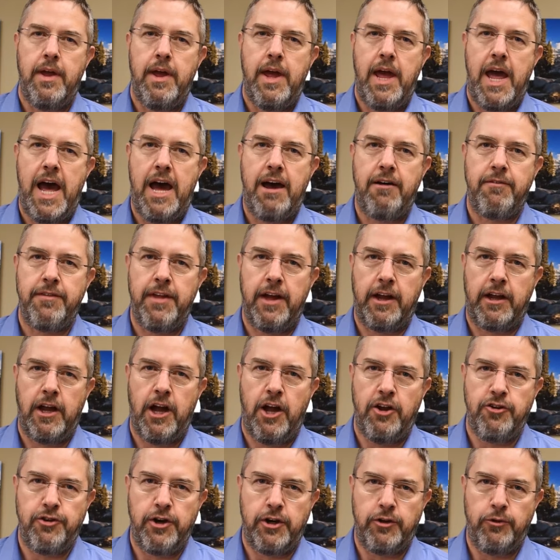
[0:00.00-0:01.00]
have that
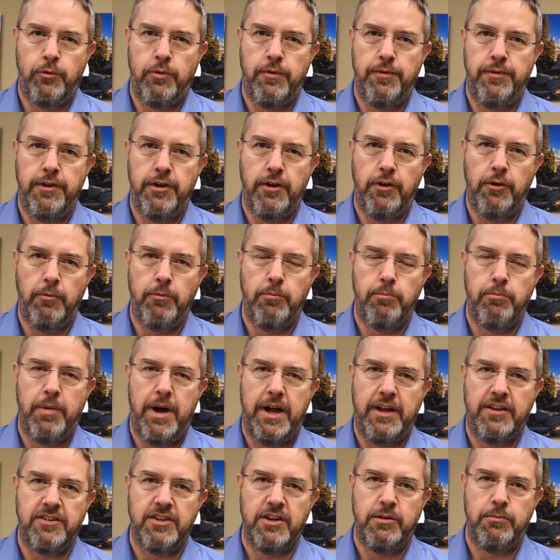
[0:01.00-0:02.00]
contract reviewed
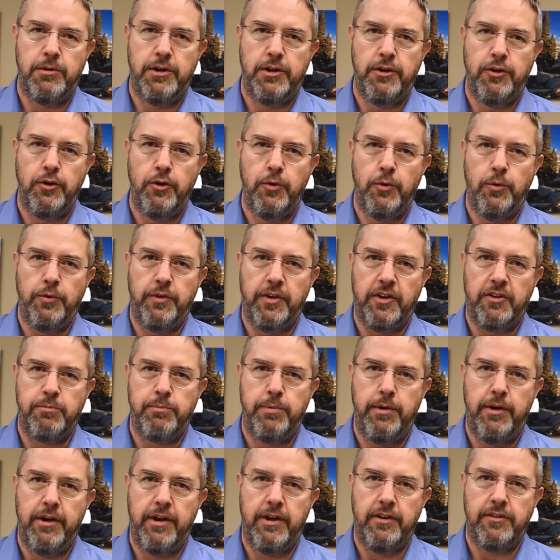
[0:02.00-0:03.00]
by someone who's
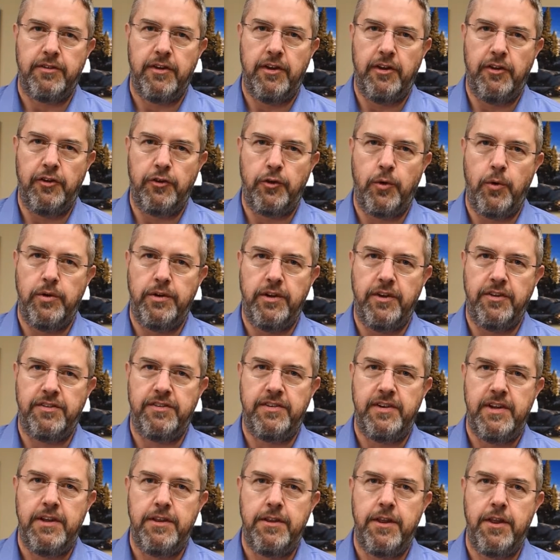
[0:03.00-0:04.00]
experienced and is going to
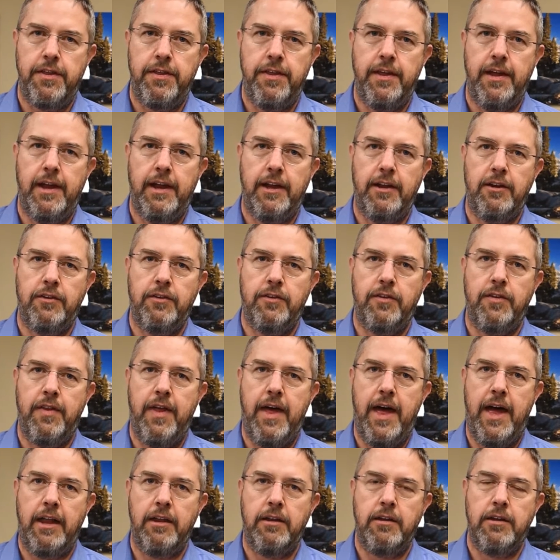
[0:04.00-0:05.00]
see the things
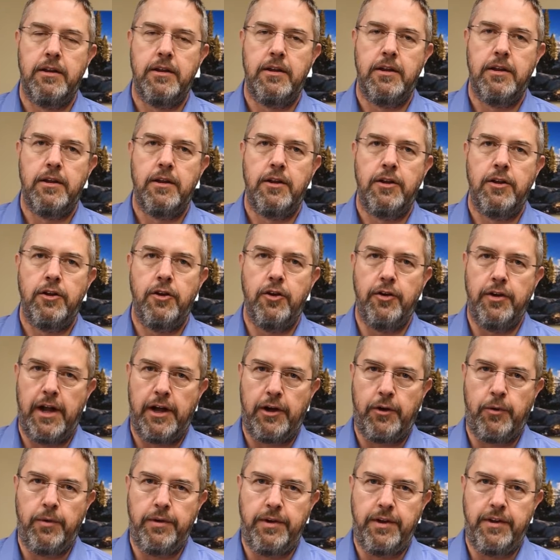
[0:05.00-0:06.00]
that you're
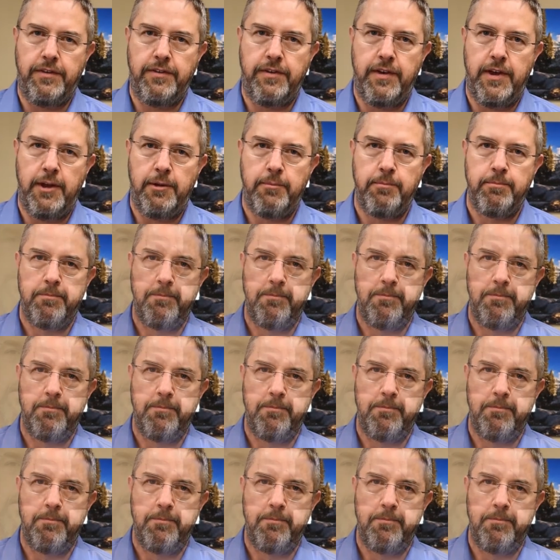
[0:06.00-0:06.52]
not going to see.